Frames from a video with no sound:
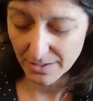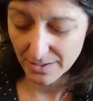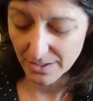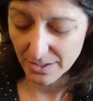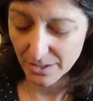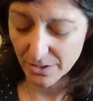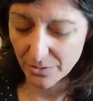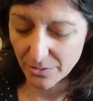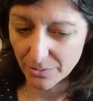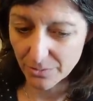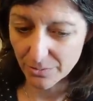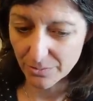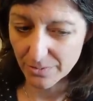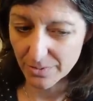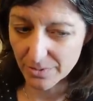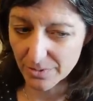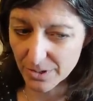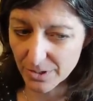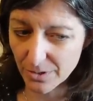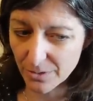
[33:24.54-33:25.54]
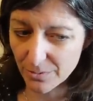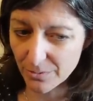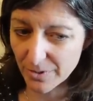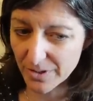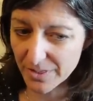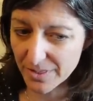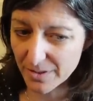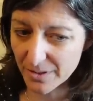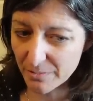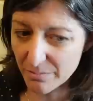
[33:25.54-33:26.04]
You know, you don't
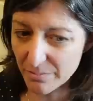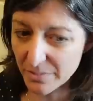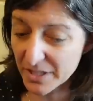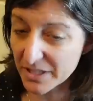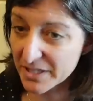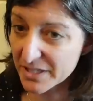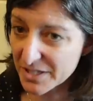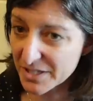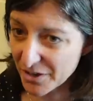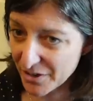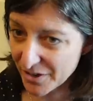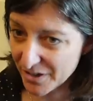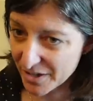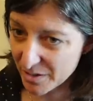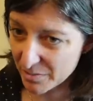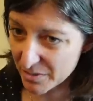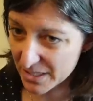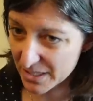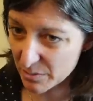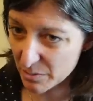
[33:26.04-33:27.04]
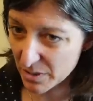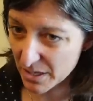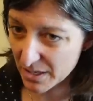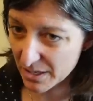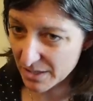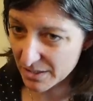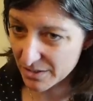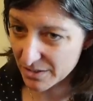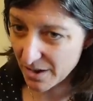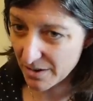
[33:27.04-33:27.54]
want the military to be
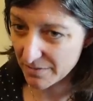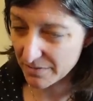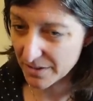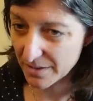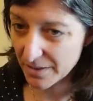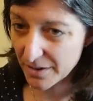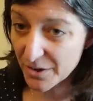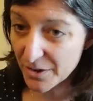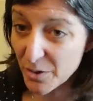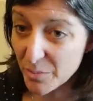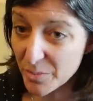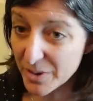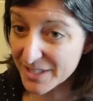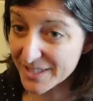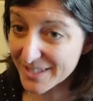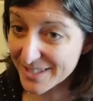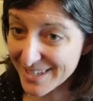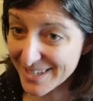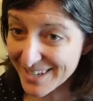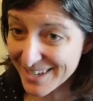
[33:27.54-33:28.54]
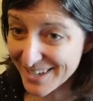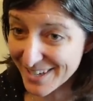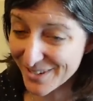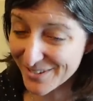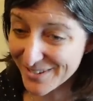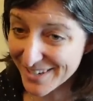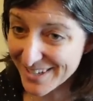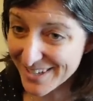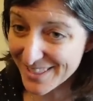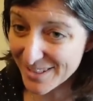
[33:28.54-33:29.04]
speaking softly. They're your big stick. You
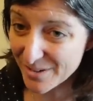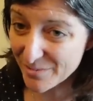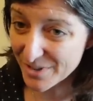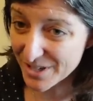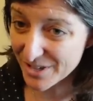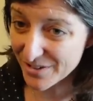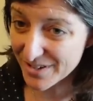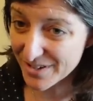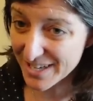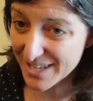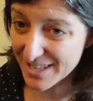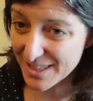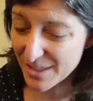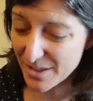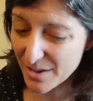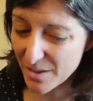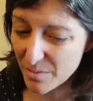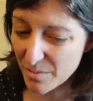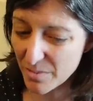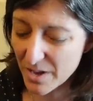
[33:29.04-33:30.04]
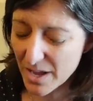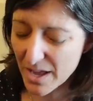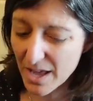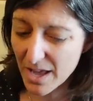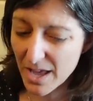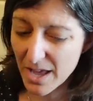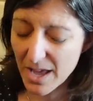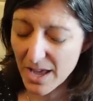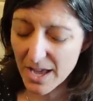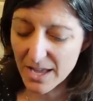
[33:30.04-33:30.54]
need them when you need them.
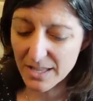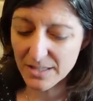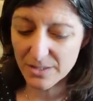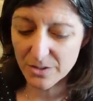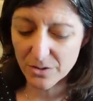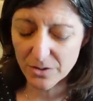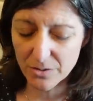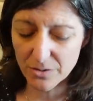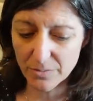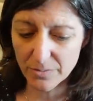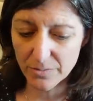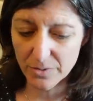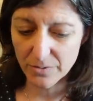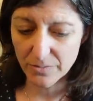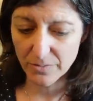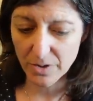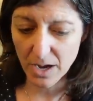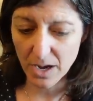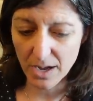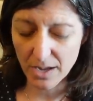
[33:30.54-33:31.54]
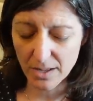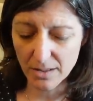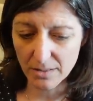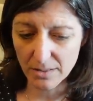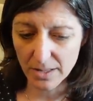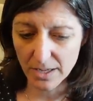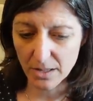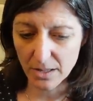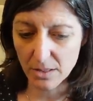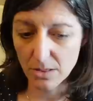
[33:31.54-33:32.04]
And so you've
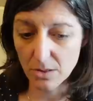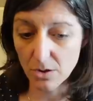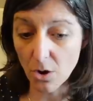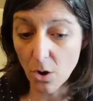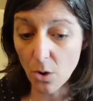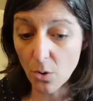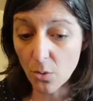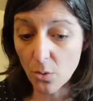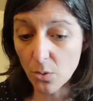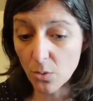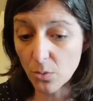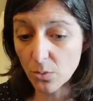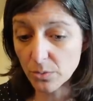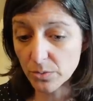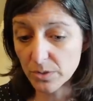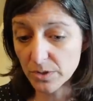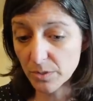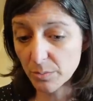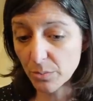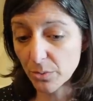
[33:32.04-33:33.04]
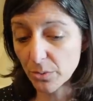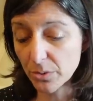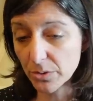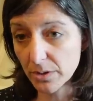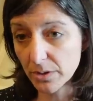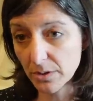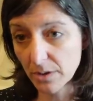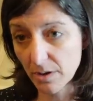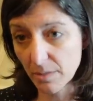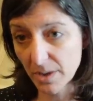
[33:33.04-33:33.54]
got like no
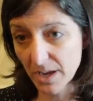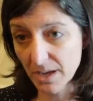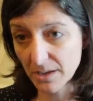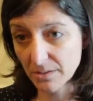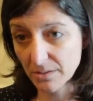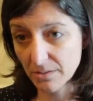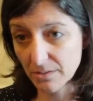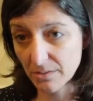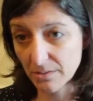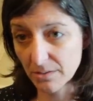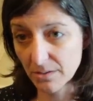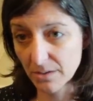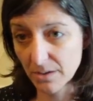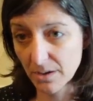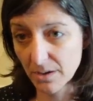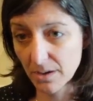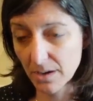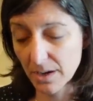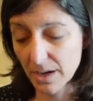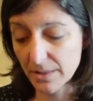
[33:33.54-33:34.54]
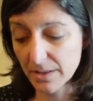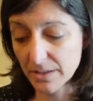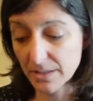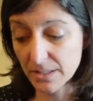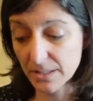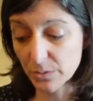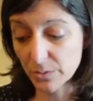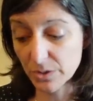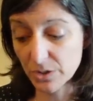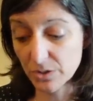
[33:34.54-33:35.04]
supported commander, and then
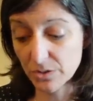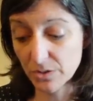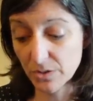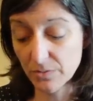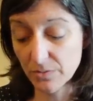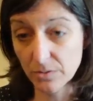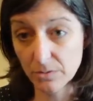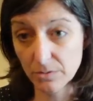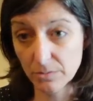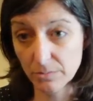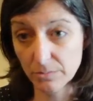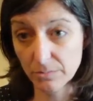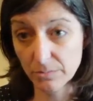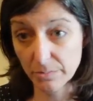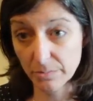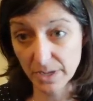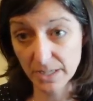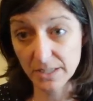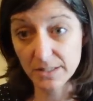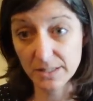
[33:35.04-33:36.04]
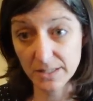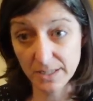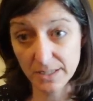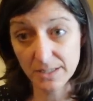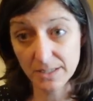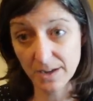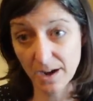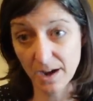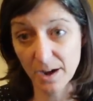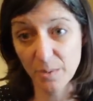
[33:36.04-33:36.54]
it switches over big
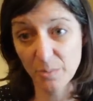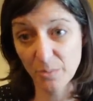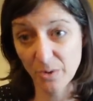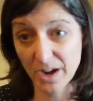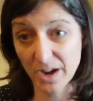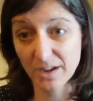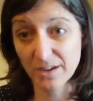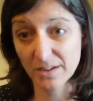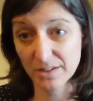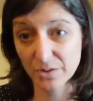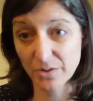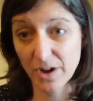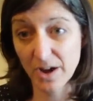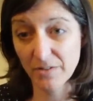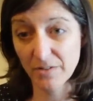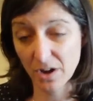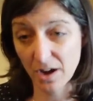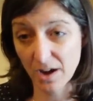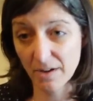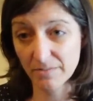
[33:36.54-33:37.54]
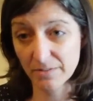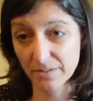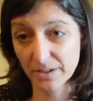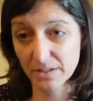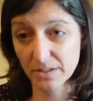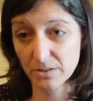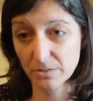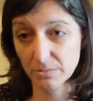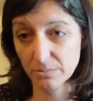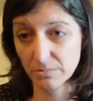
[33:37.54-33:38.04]
stick time, right? Because you have a
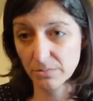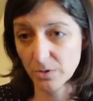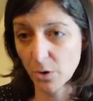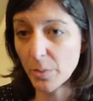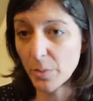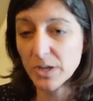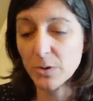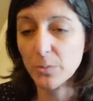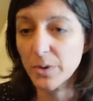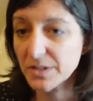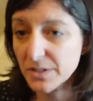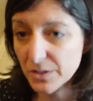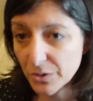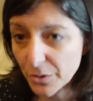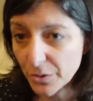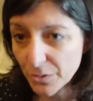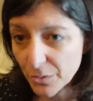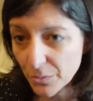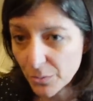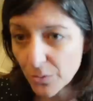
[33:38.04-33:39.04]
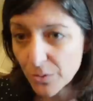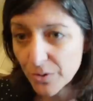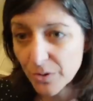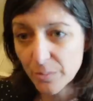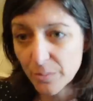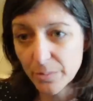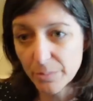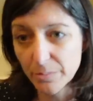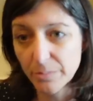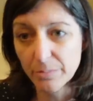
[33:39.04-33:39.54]
conflict. Nobody wants to go to
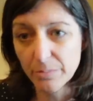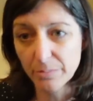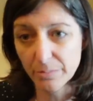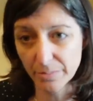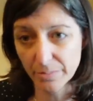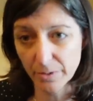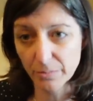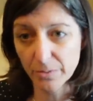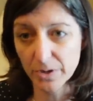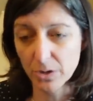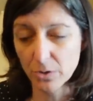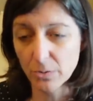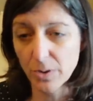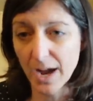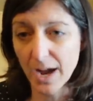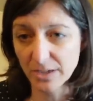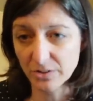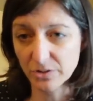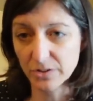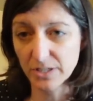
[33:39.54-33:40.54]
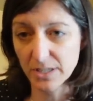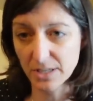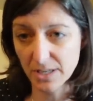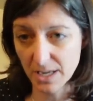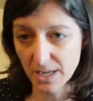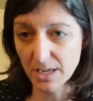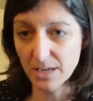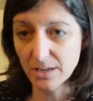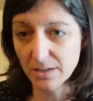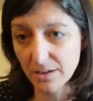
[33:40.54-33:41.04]
war, but when you actually
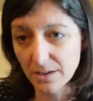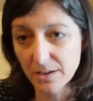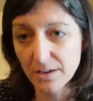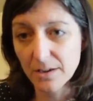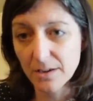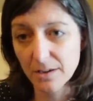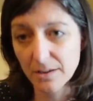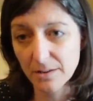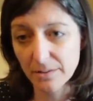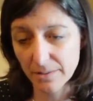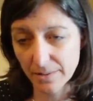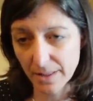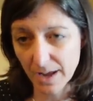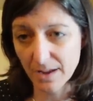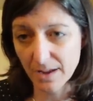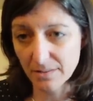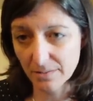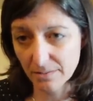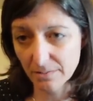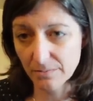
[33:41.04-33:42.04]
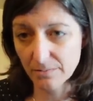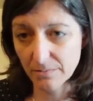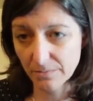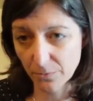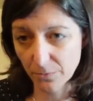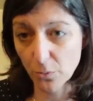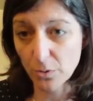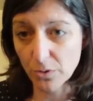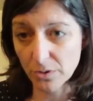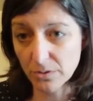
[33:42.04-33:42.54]
need that
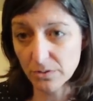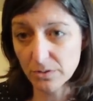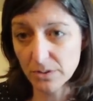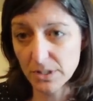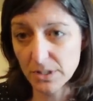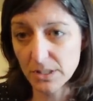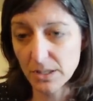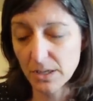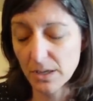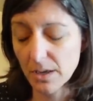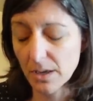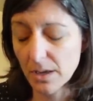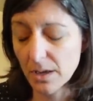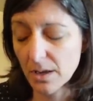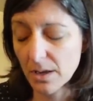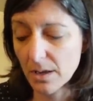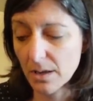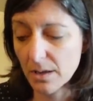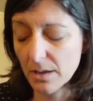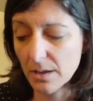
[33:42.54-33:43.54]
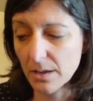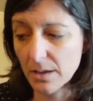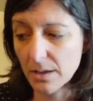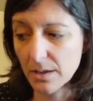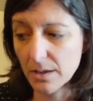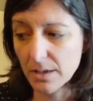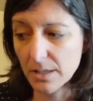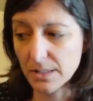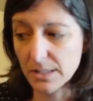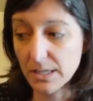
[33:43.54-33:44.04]
force,
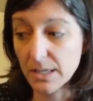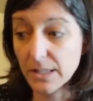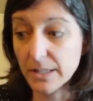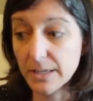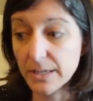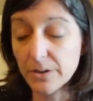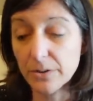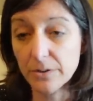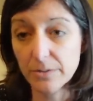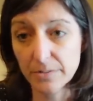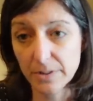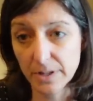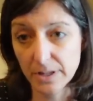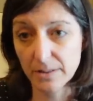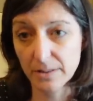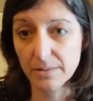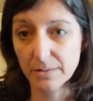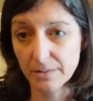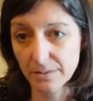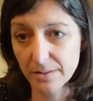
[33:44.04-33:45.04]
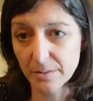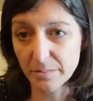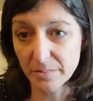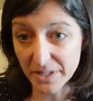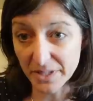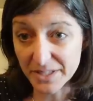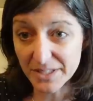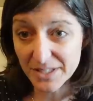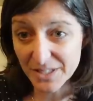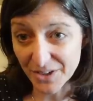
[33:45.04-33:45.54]
it's clear that the
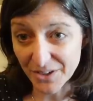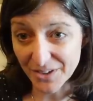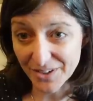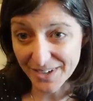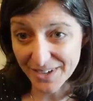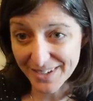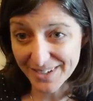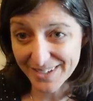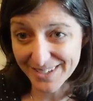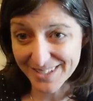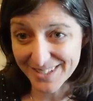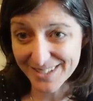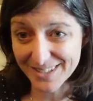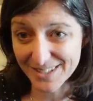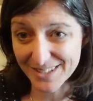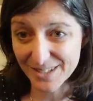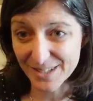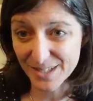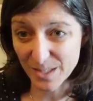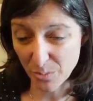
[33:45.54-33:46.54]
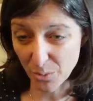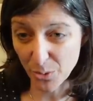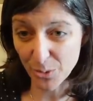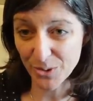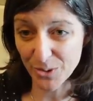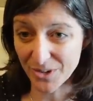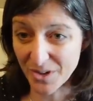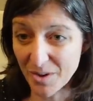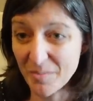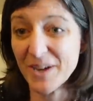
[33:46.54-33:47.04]
military is the
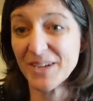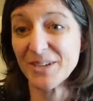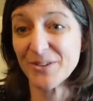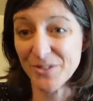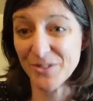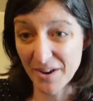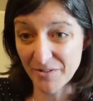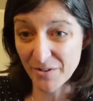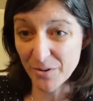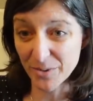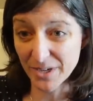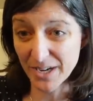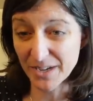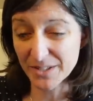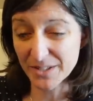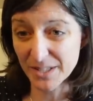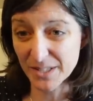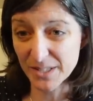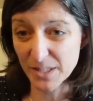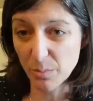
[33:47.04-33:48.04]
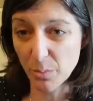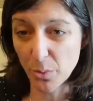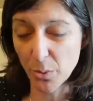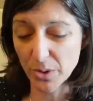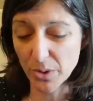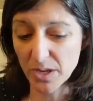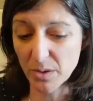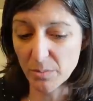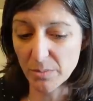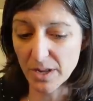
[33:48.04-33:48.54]
supported commander and everyone else is
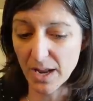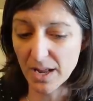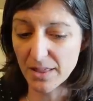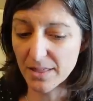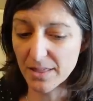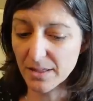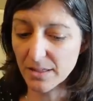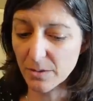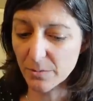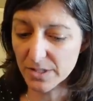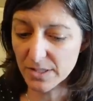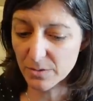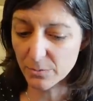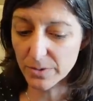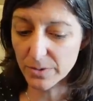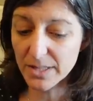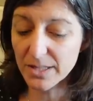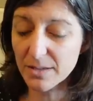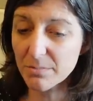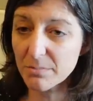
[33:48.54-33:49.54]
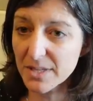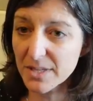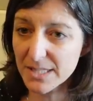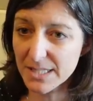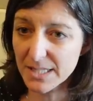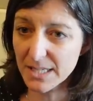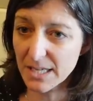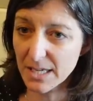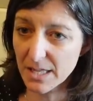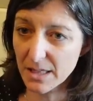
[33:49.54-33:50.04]
supporting. But I think that what's really
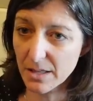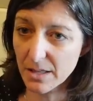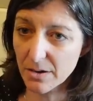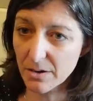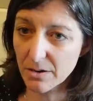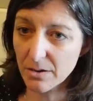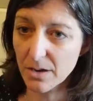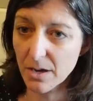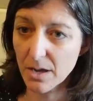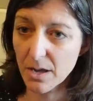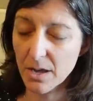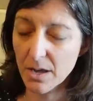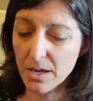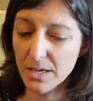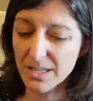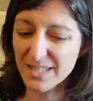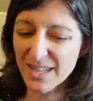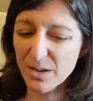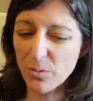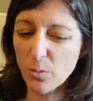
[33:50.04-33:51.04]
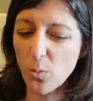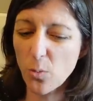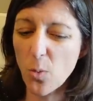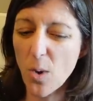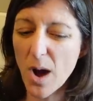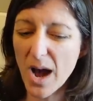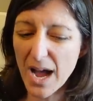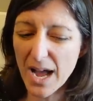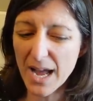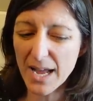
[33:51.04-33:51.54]
missing in there is like,
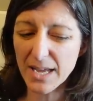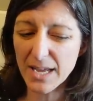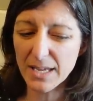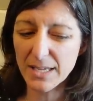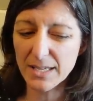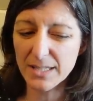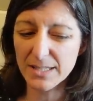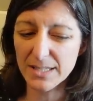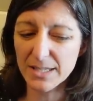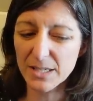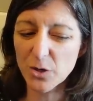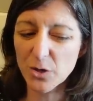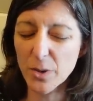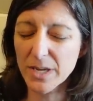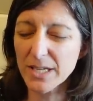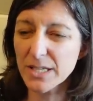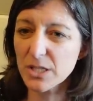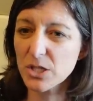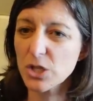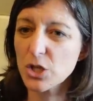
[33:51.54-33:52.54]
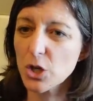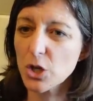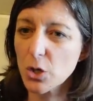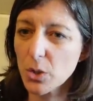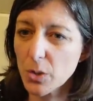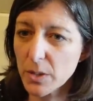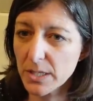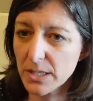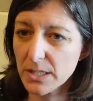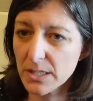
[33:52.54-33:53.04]
why is integrated
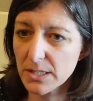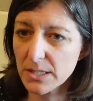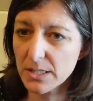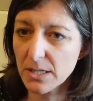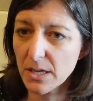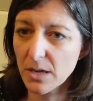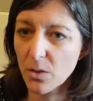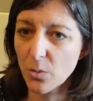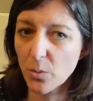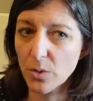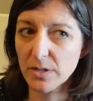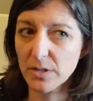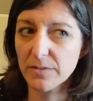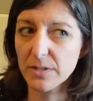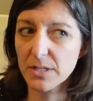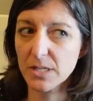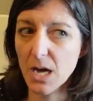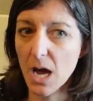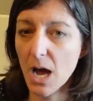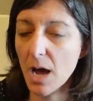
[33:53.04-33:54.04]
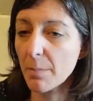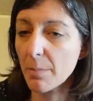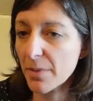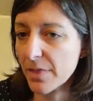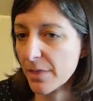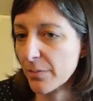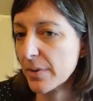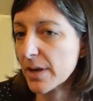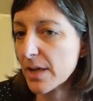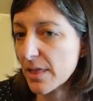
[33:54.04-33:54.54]
deterrence one of the
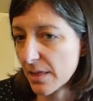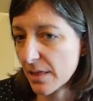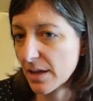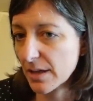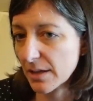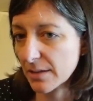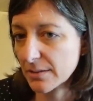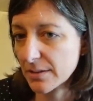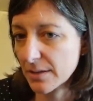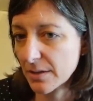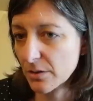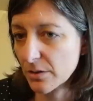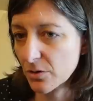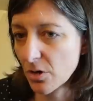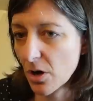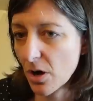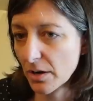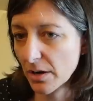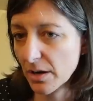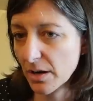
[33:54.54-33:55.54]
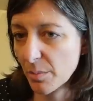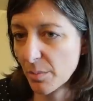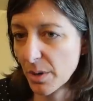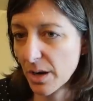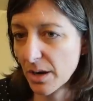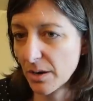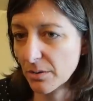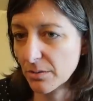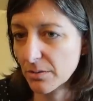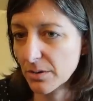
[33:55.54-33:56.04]
top 3 things that you're talking
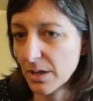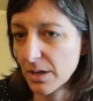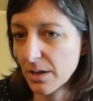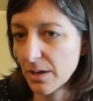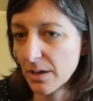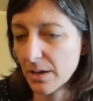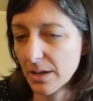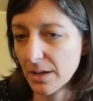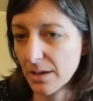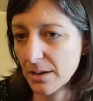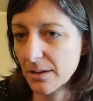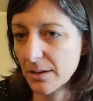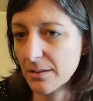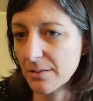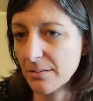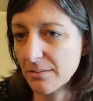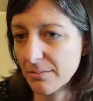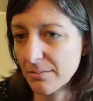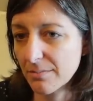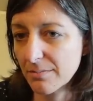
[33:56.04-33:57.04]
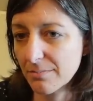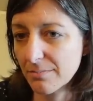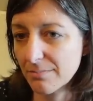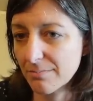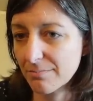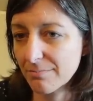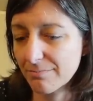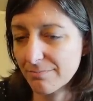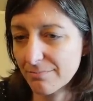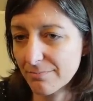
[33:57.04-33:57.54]
about in
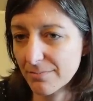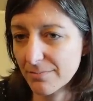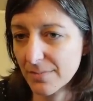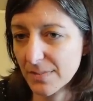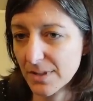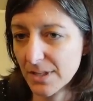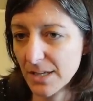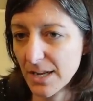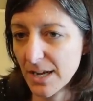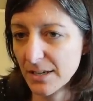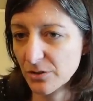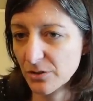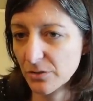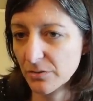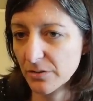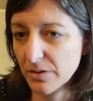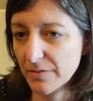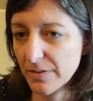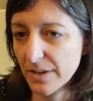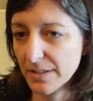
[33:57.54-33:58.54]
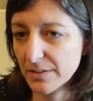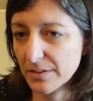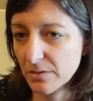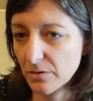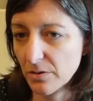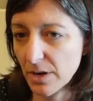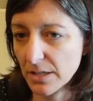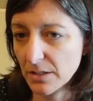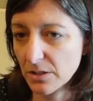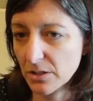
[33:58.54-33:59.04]
the national defense
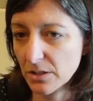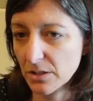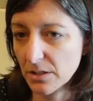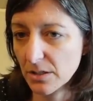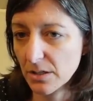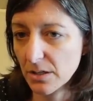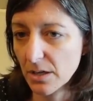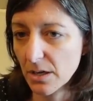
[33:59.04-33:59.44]
strategy?